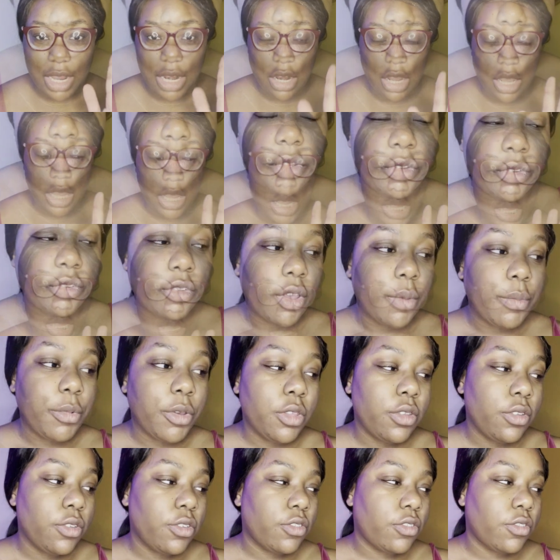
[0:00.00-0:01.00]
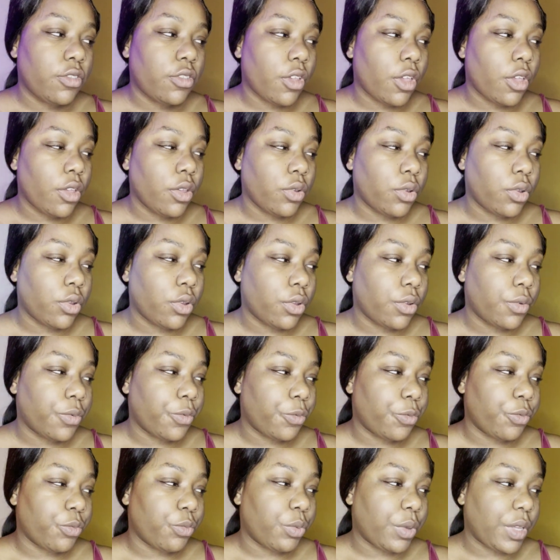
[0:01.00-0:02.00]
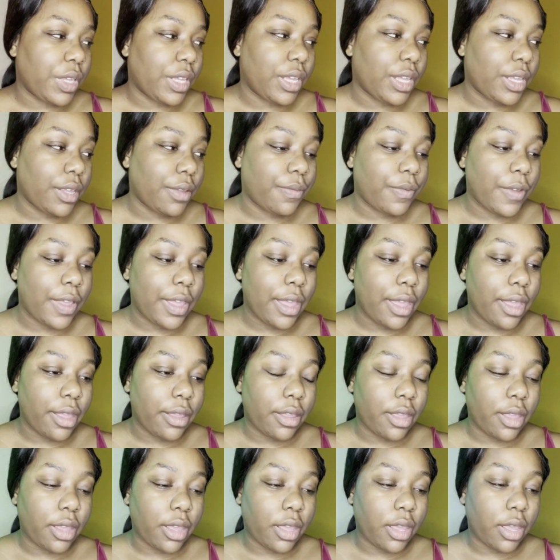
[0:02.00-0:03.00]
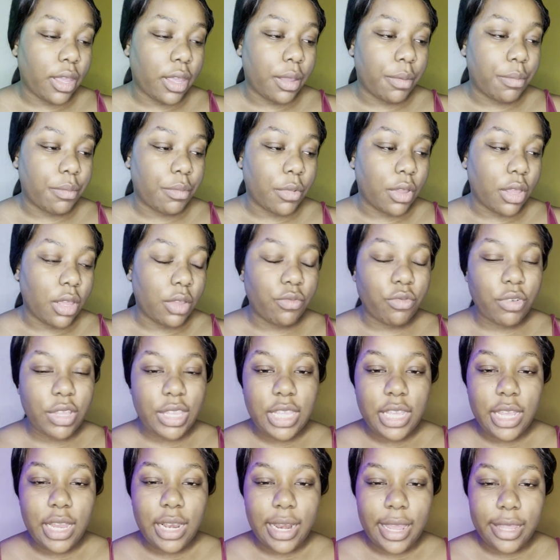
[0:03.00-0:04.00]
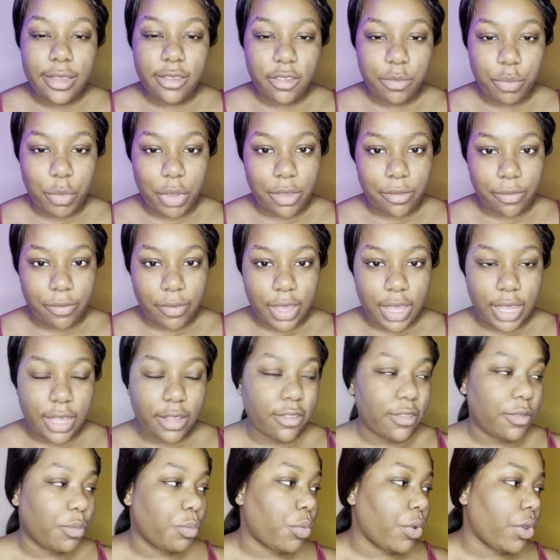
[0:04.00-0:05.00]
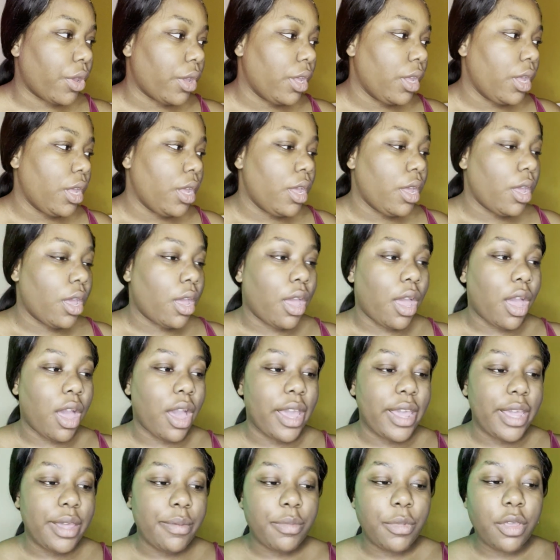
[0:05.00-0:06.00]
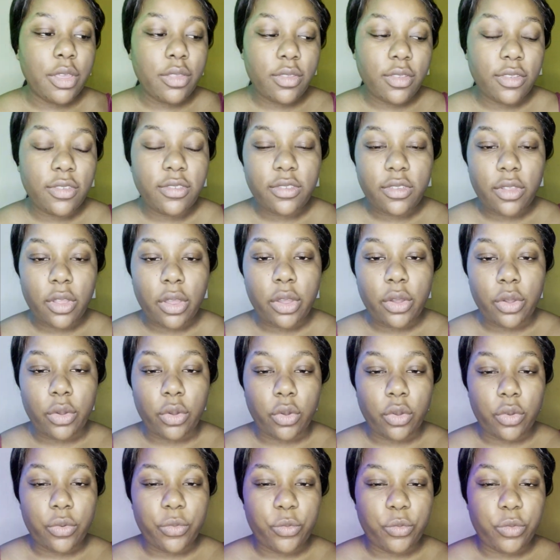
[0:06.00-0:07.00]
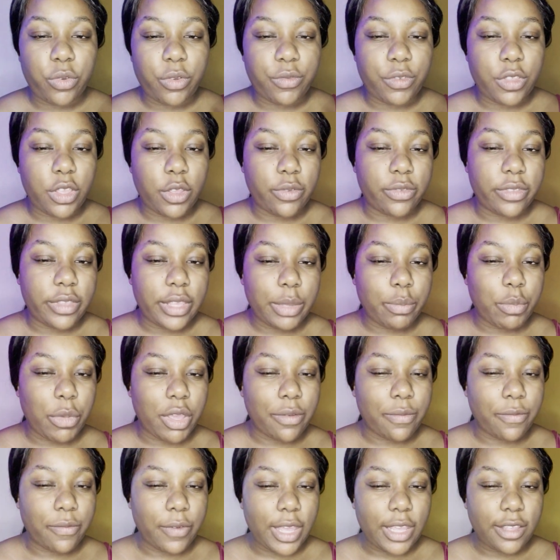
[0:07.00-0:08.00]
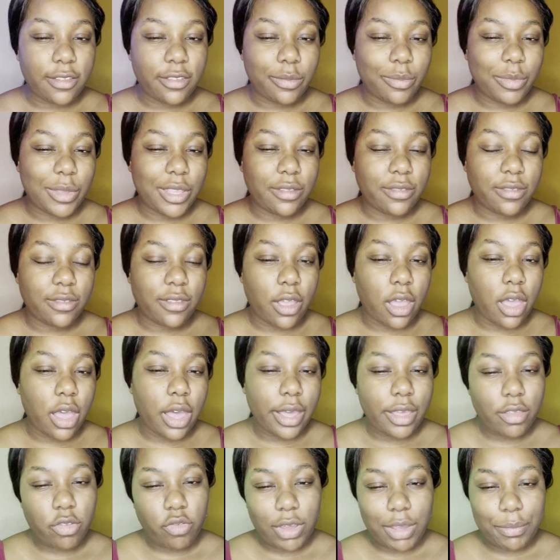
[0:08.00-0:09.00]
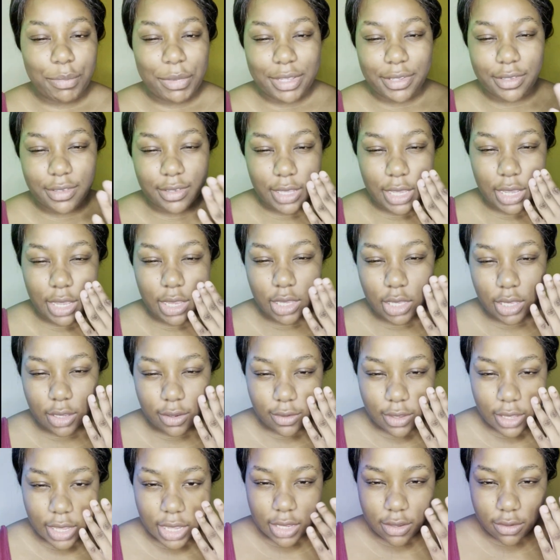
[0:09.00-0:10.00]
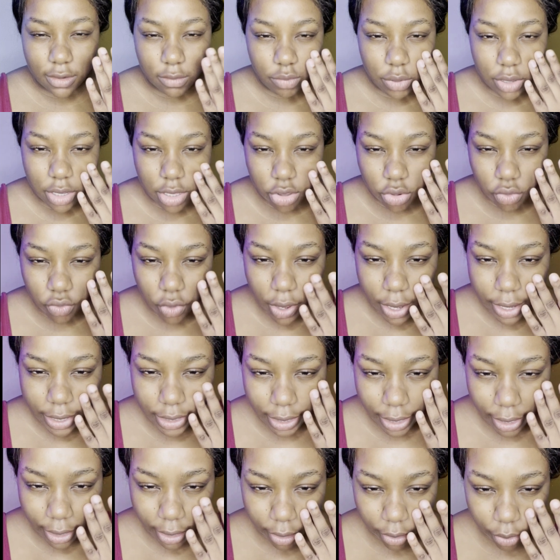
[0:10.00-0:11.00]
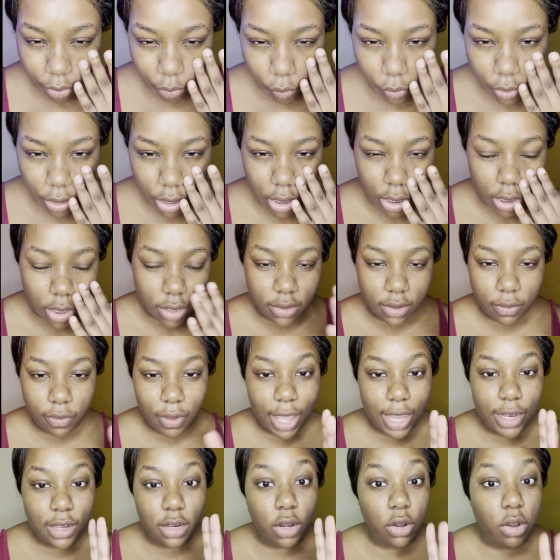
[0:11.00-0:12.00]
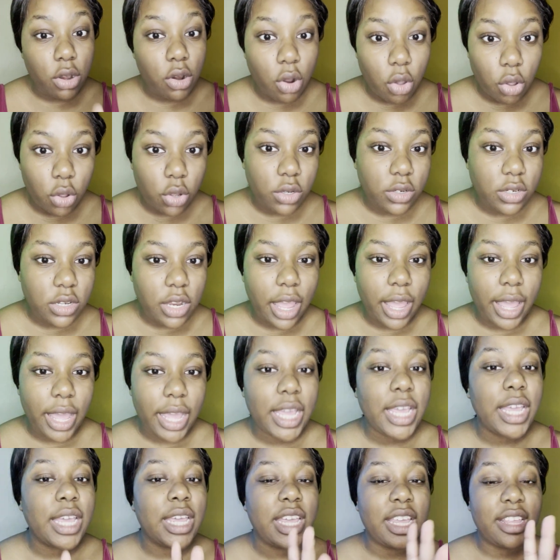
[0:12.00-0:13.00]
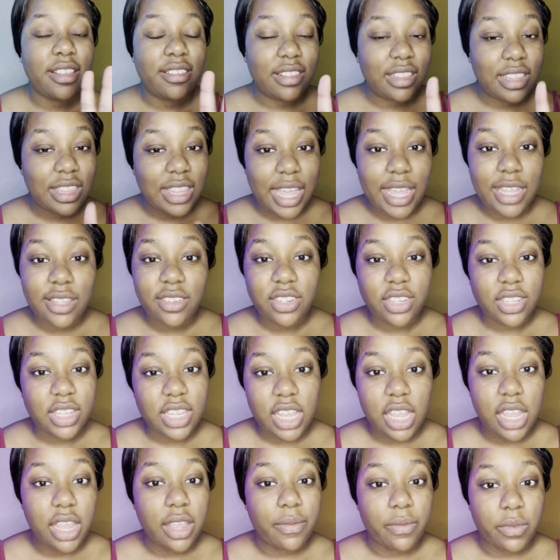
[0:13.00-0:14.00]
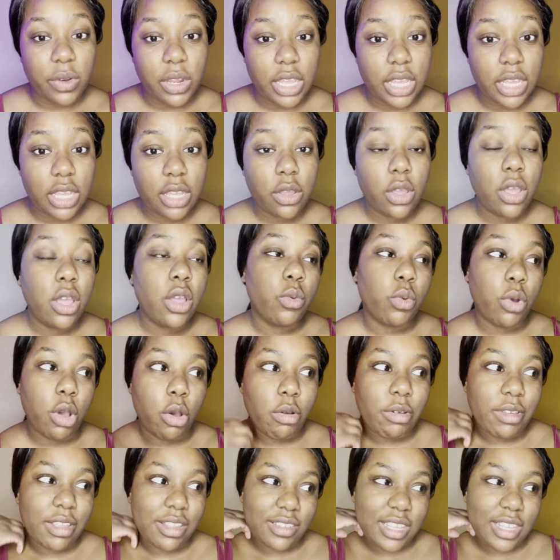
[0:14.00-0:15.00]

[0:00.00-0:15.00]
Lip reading: look. So I'm going to start off with, I've already cleansed my face, but I am going to start off with using my face mist to hydrate my skin because it is a bit dry now because I've had a long day. It is late in the evening. Well, it